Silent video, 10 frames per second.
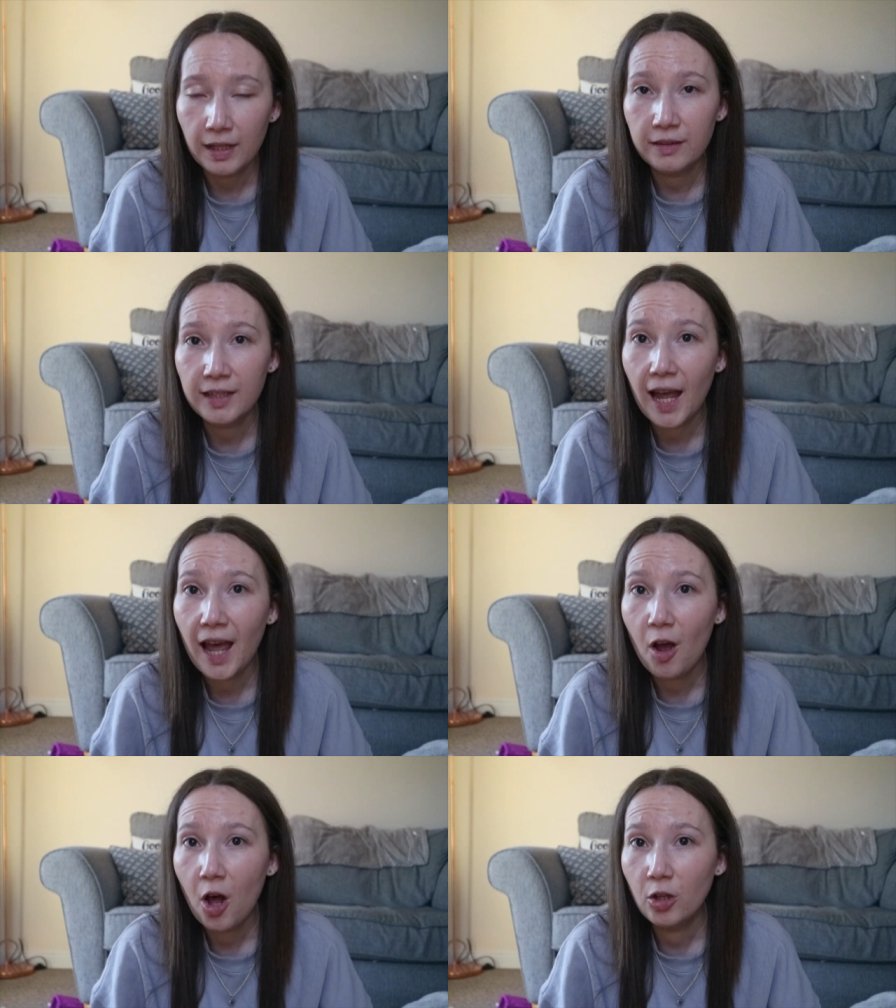they are
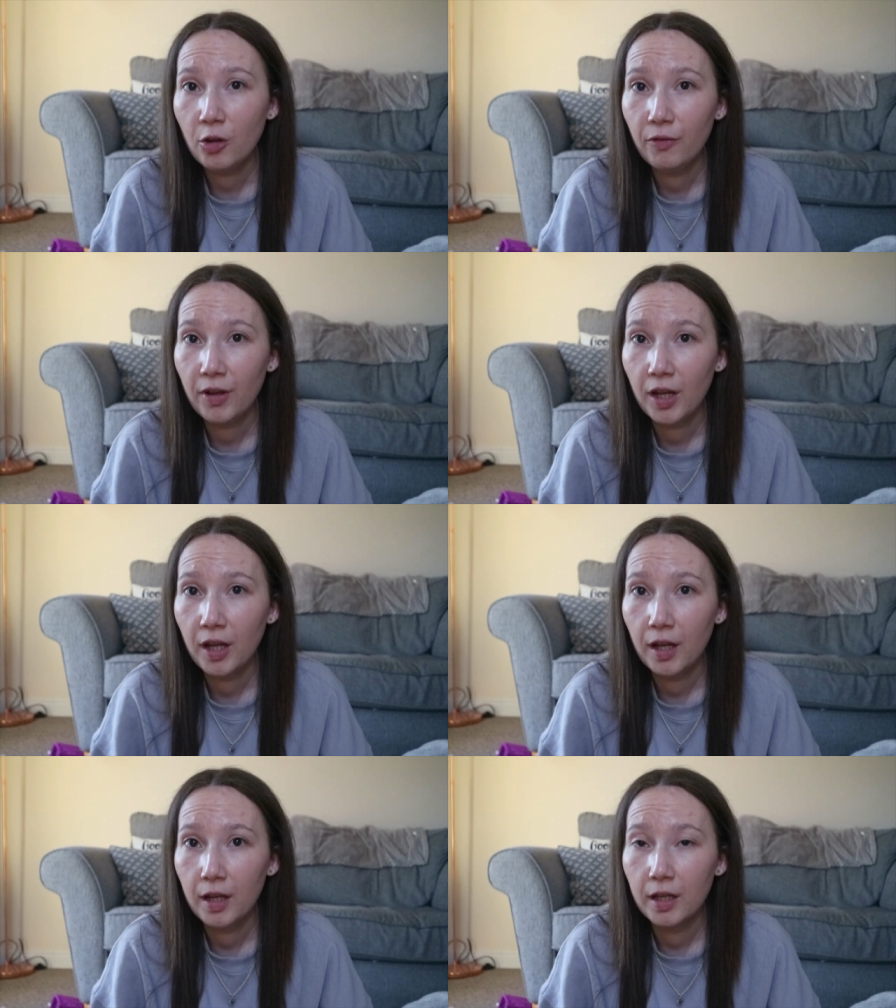all
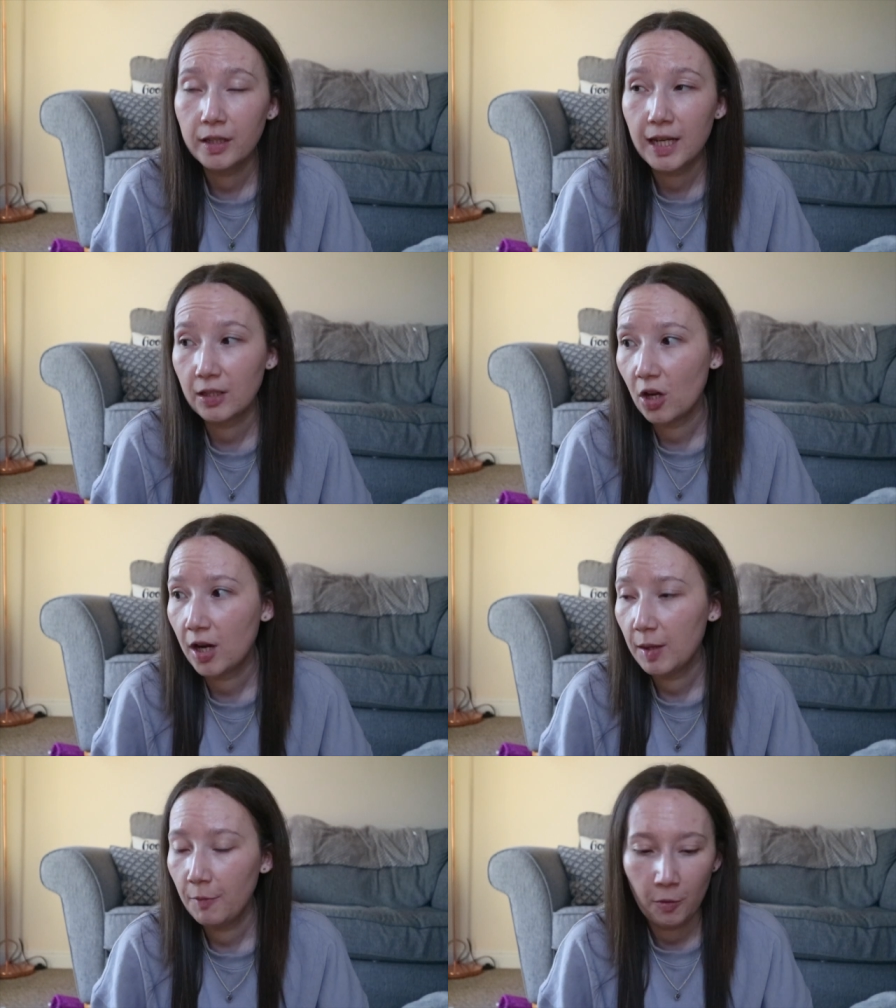over TikTok
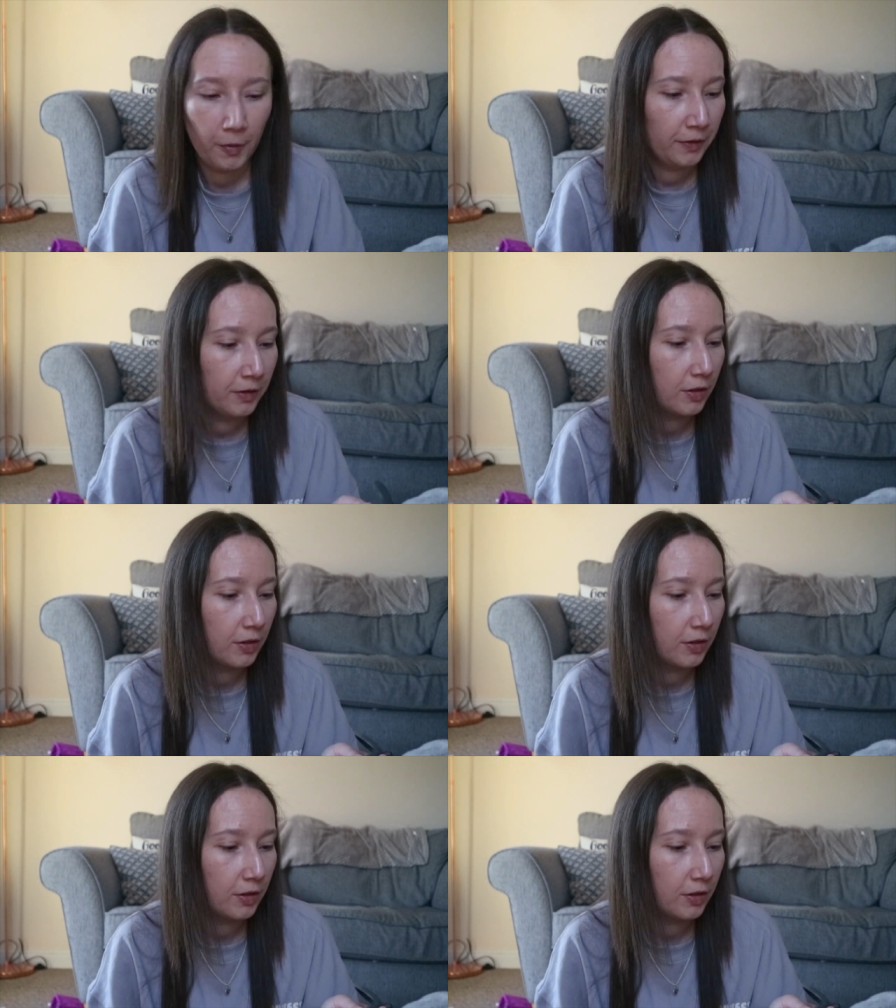at the moment,